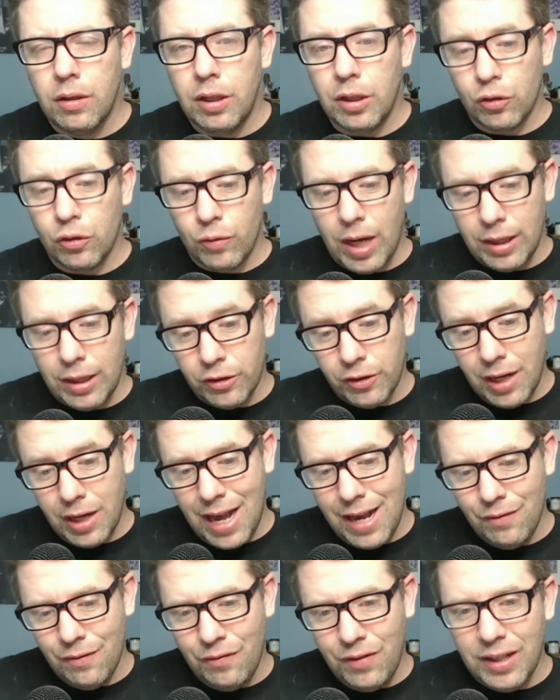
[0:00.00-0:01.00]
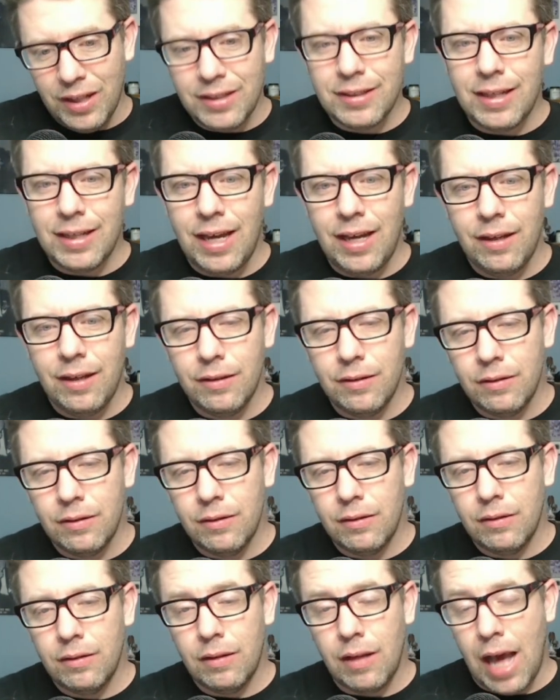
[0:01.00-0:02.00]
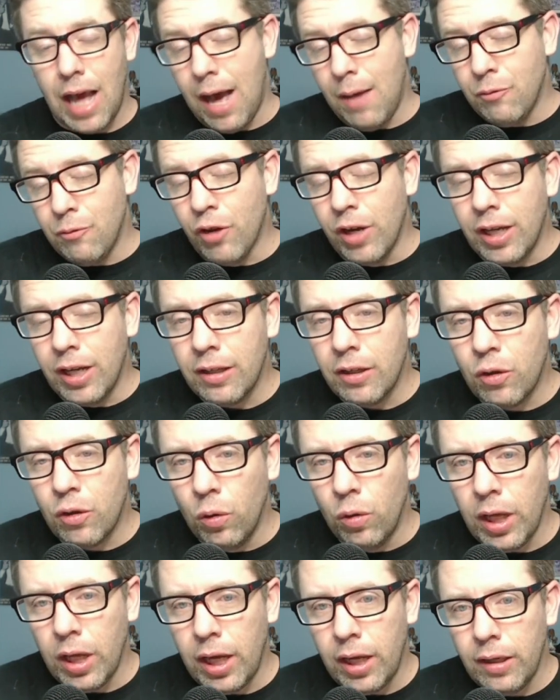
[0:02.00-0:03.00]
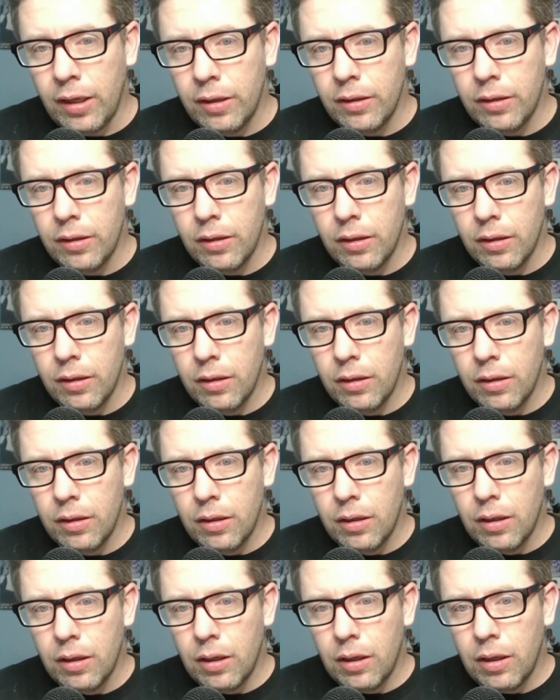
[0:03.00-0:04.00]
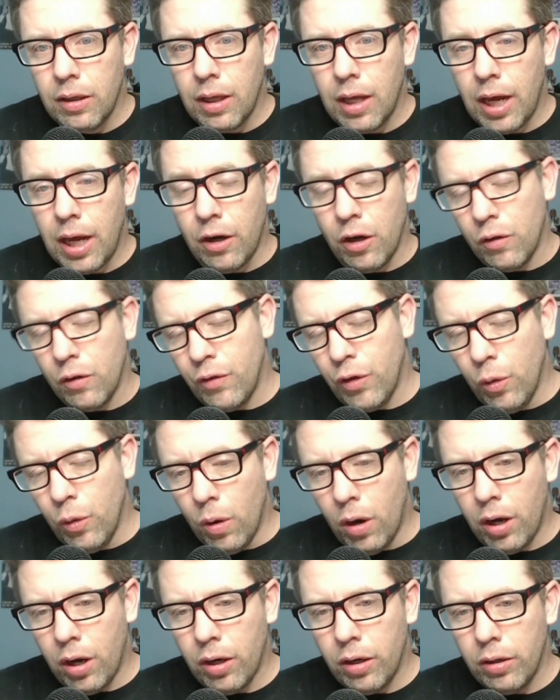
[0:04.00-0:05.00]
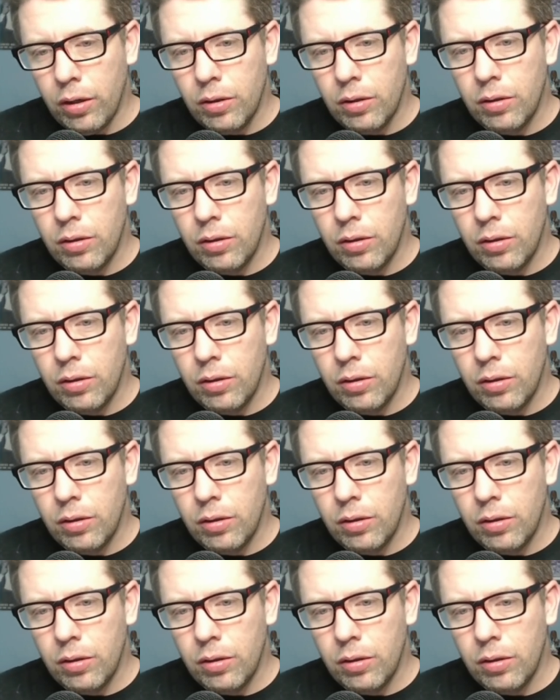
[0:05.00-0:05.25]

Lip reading: This roster kind of fits that. I'm drinking the Kool-Aid. I don't know if you are.